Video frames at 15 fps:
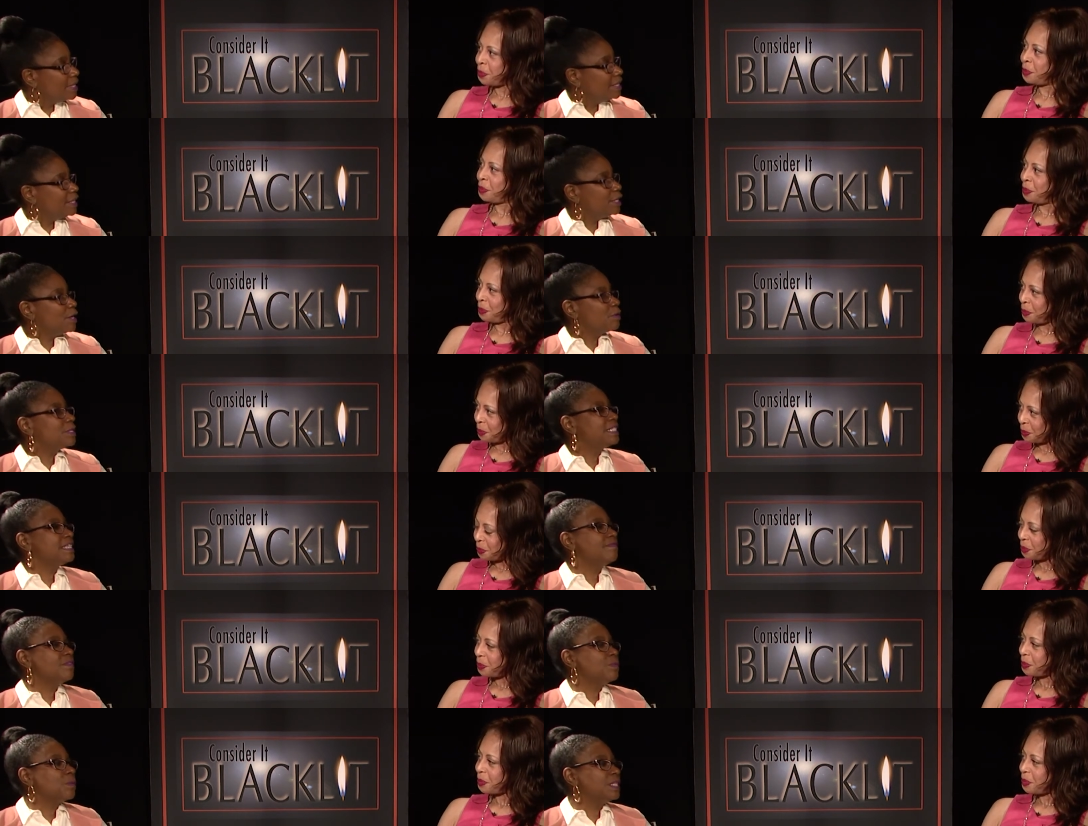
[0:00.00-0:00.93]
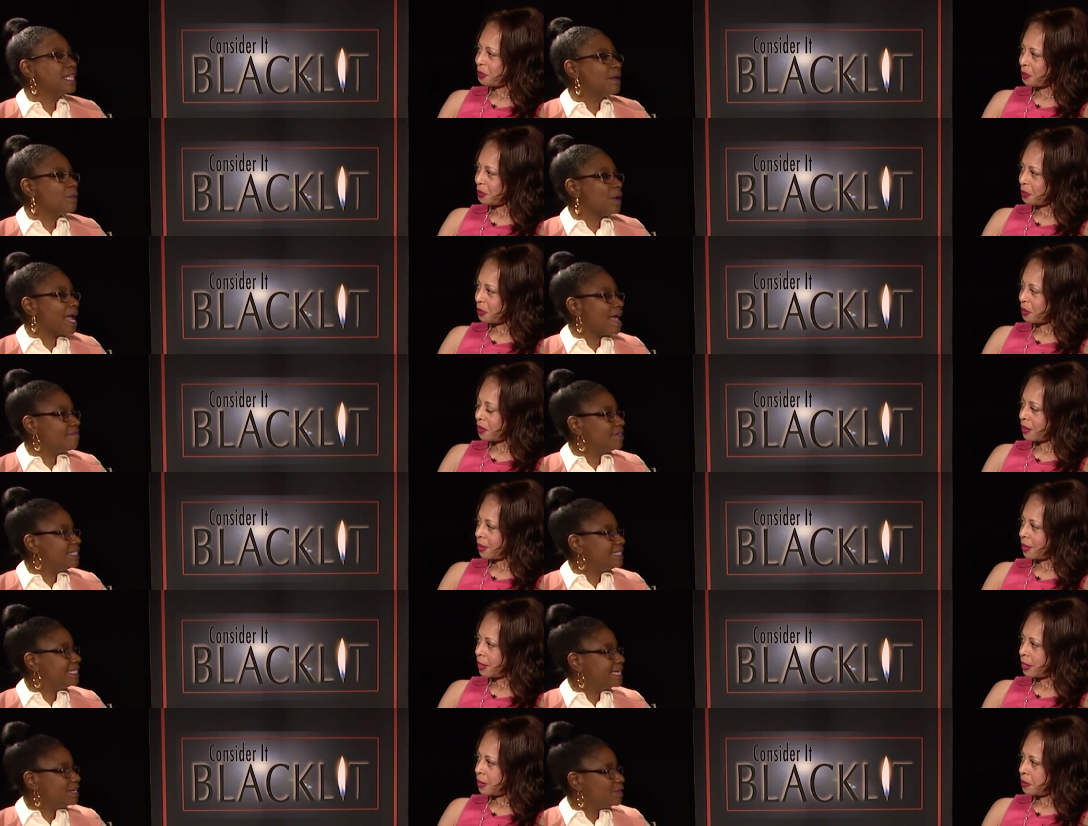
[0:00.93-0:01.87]
Speaker 1: Mm-hmm. You know, because mm-hmm. even when they were
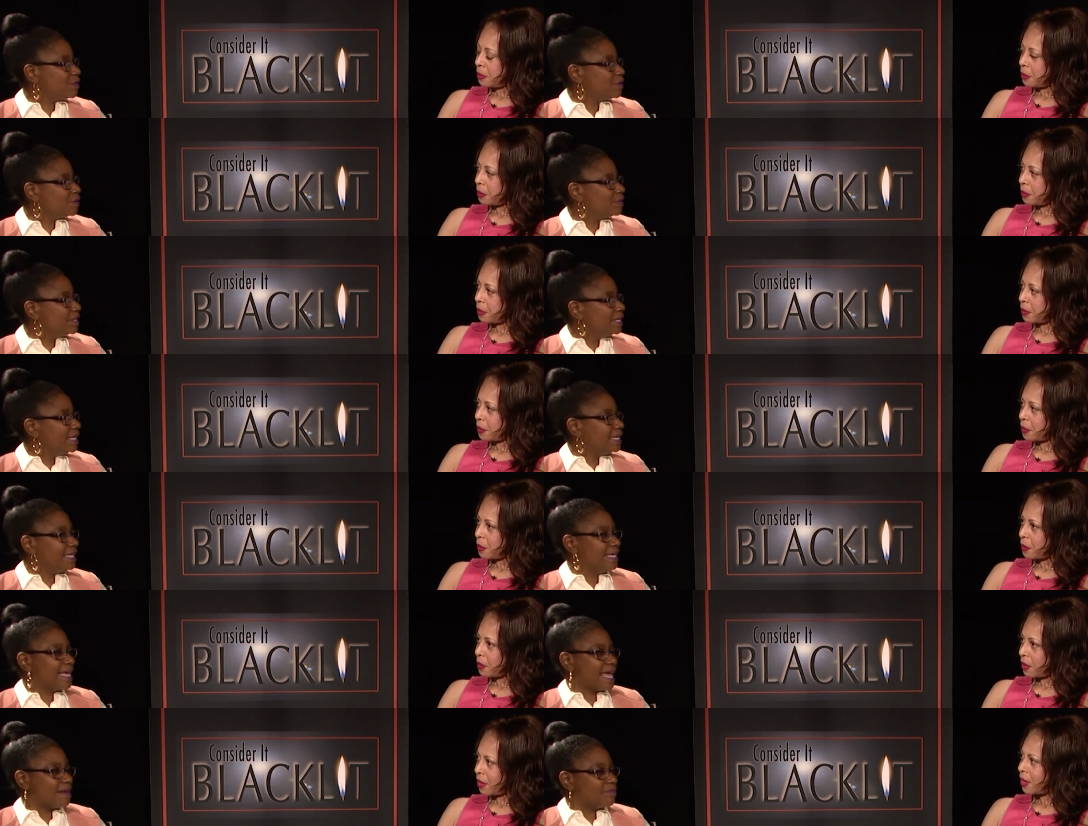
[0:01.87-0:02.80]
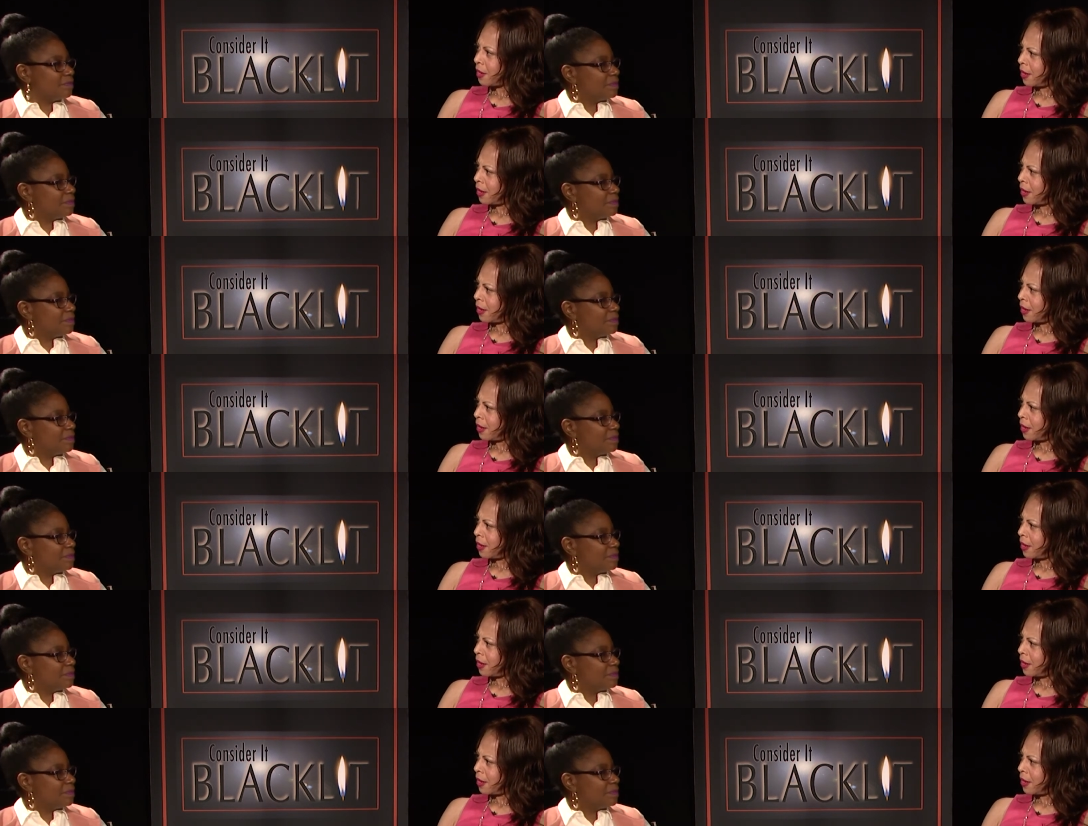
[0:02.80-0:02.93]
having dinner, and he got up